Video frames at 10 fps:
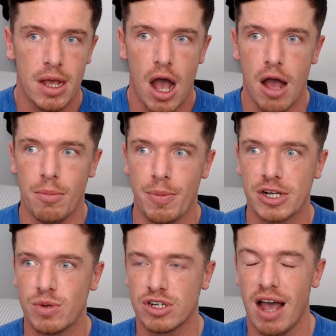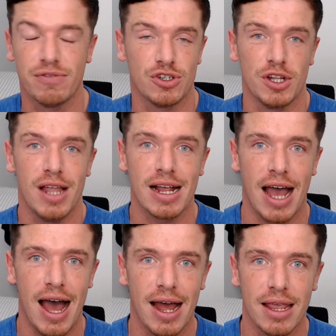But because we have such a lack
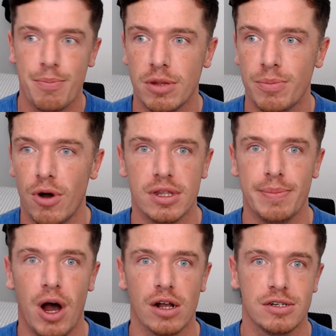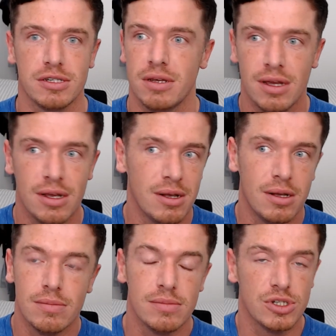of height, you ball in the box,
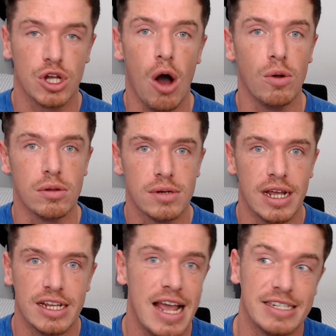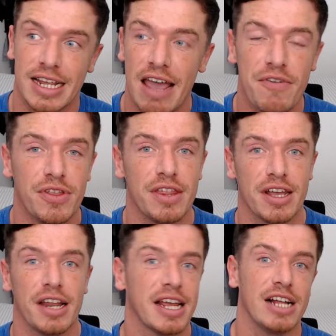it's a goal. It's a given that
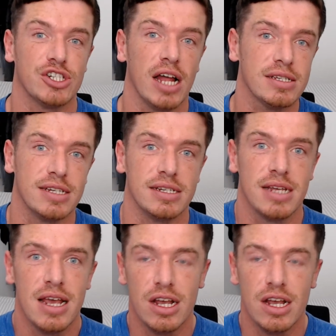they're going to get chances.